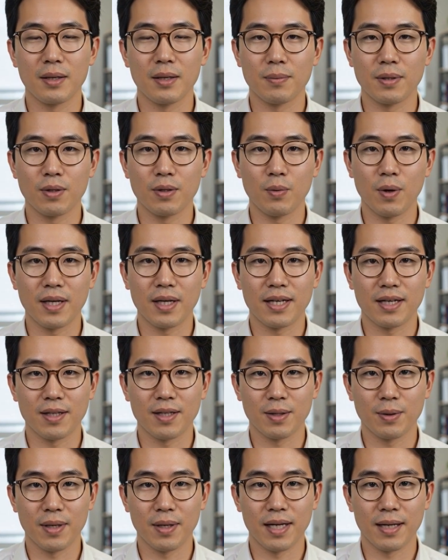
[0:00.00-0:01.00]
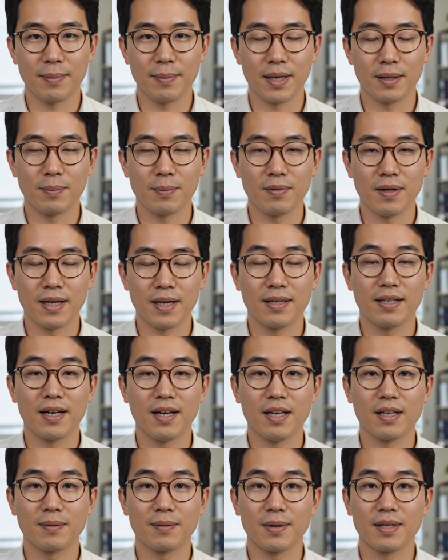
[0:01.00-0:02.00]
but the WineHQ database provides
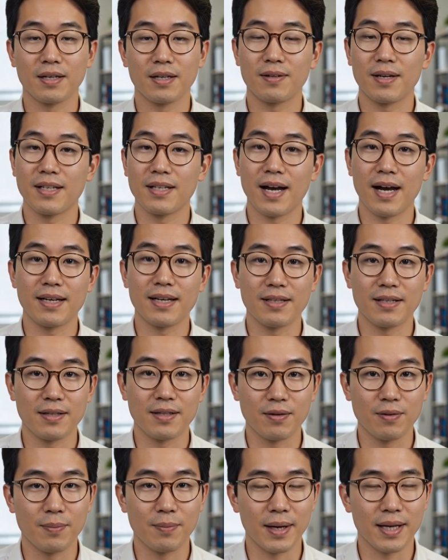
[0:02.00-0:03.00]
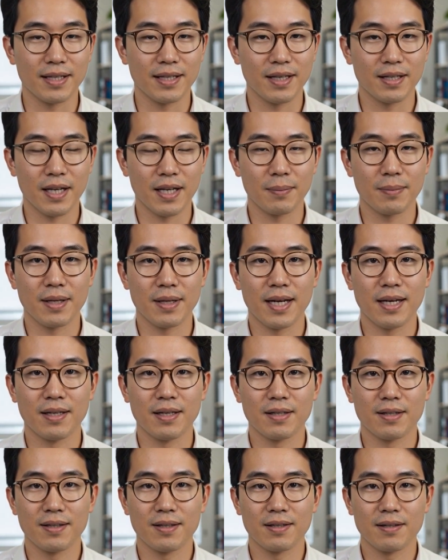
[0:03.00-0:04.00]
specific guidance for many such
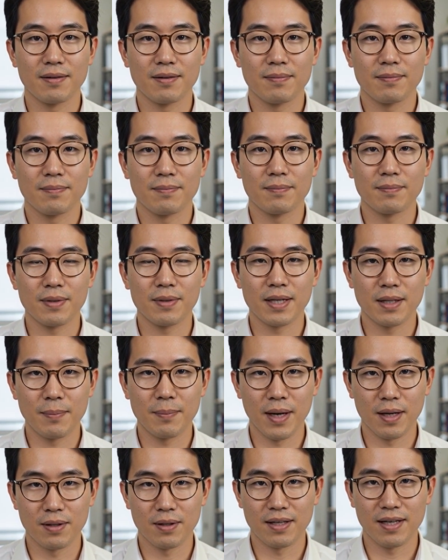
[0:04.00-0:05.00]
applications. And the Bottles